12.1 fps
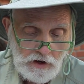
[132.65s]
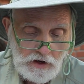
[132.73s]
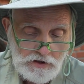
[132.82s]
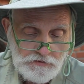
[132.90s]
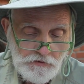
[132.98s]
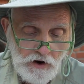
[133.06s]

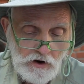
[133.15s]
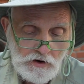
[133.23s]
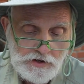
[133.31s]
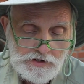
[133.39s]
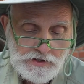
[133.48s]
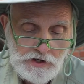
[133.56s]
As far
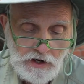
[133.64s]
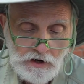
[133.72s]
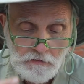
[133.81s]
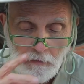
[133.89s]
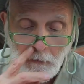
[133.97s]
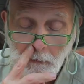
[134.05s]
as
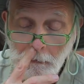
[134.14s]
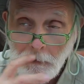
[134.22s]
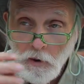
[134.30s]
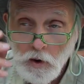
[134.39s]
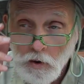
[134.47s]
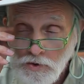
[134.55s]

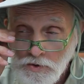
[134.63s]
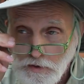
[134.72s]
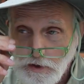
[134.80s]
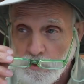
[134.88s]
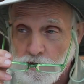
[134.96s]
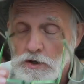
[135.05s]
hose
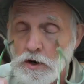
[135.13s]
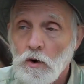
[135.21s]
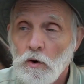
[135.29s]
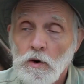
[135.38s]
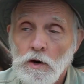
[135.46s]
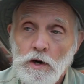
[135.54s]
reels go,